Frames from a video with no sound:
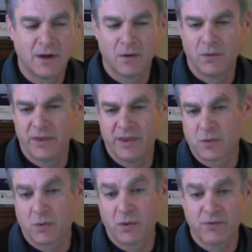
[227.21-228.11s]
within
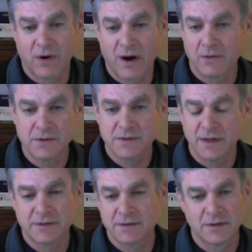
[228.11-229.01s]
24 hours,
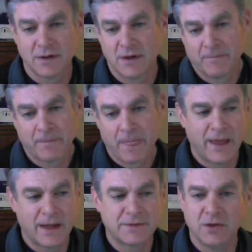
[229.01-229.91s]

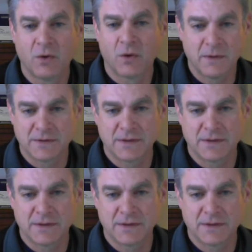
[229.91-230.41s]
that's enormous.